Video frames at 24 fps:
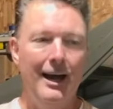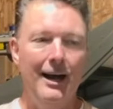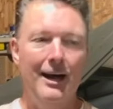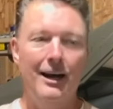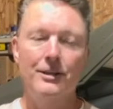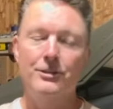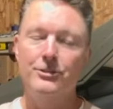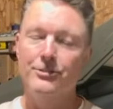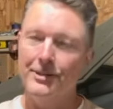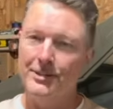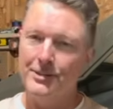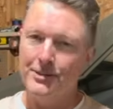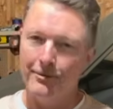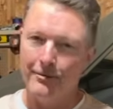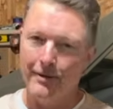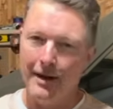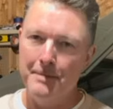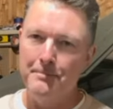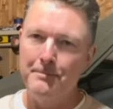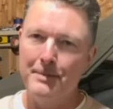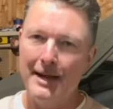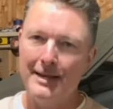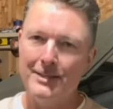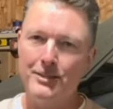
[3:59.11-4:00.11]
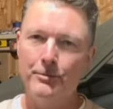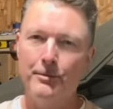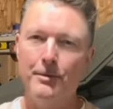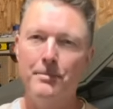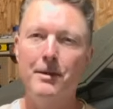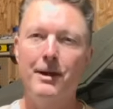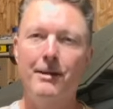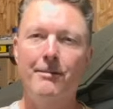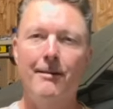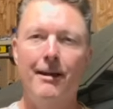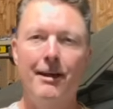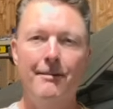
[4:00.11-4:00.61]
Trace it right back to where
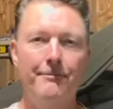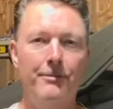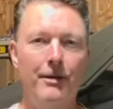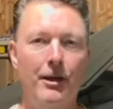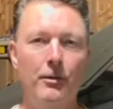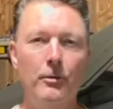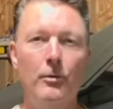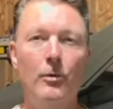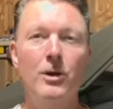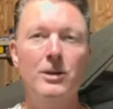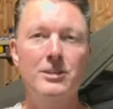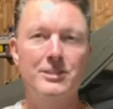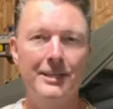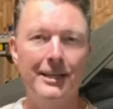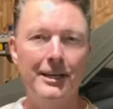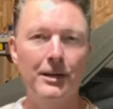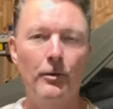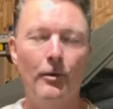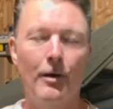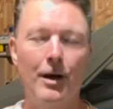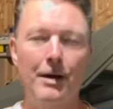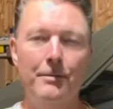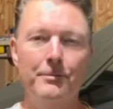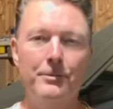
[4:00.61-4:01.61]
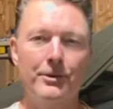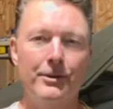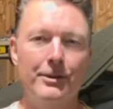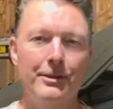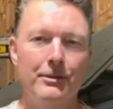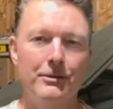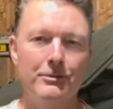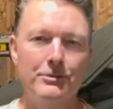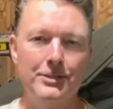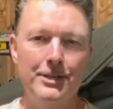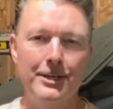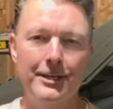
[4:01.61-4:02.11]
my grandfather was in Guam during
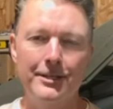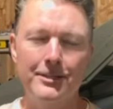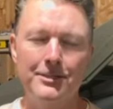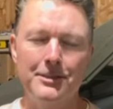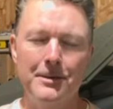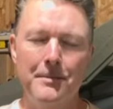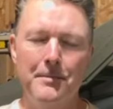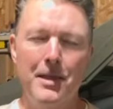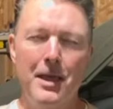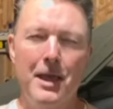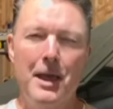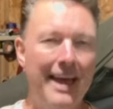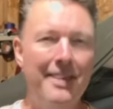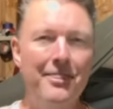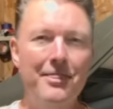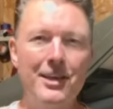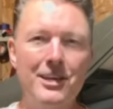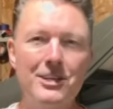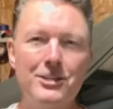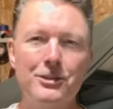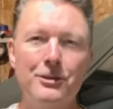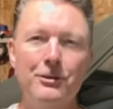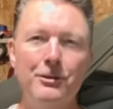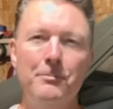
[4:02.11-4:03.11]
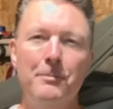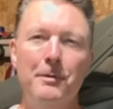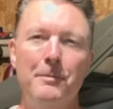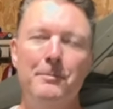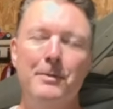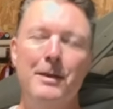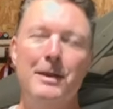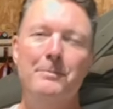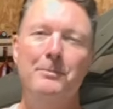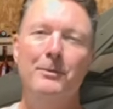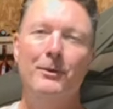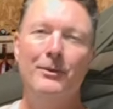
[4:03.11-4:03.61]
those years. And this group of
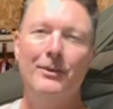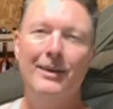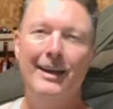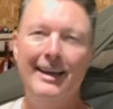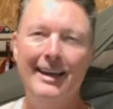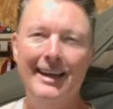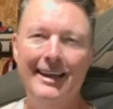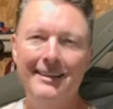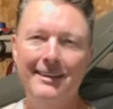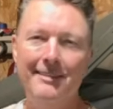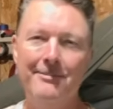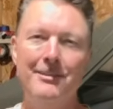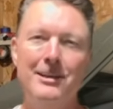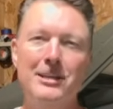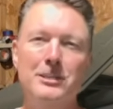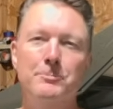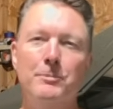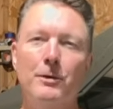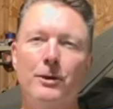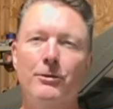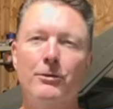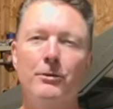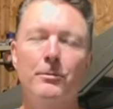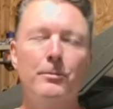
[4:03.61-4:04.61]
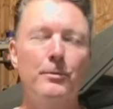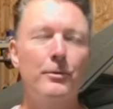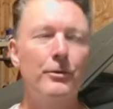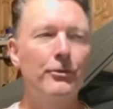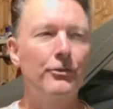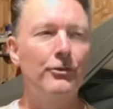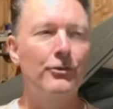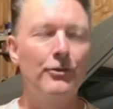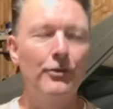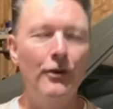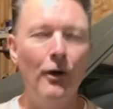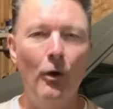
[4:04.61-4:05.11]
people and the Facebook group were
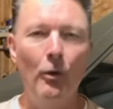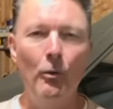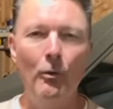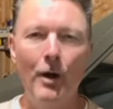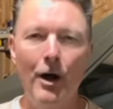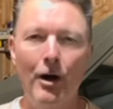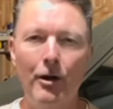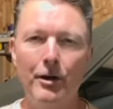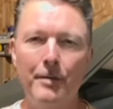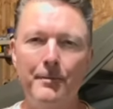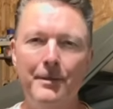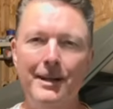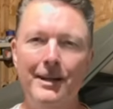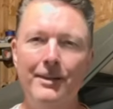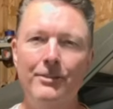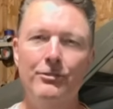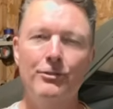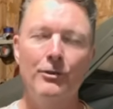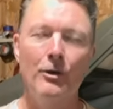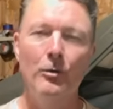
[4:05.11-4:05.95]
so welcoming and so